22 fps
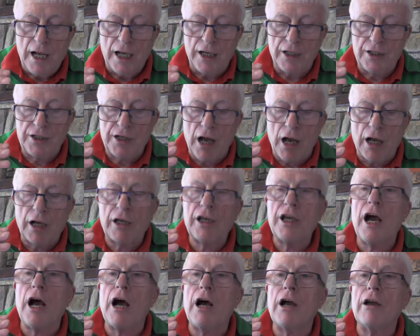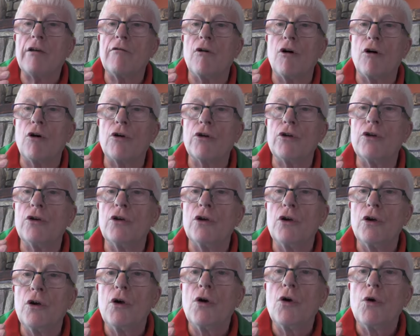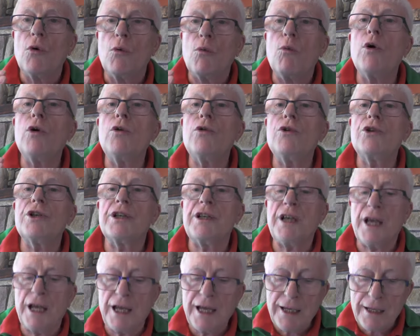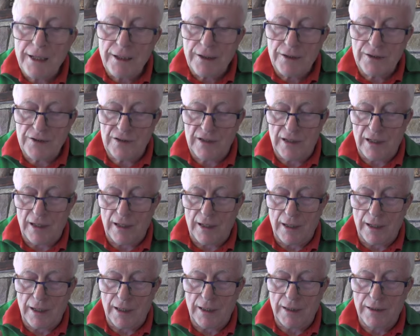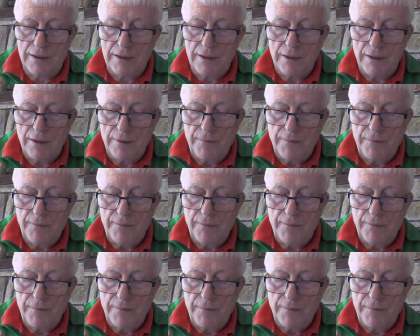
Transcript: and our Chiron wounded healer side.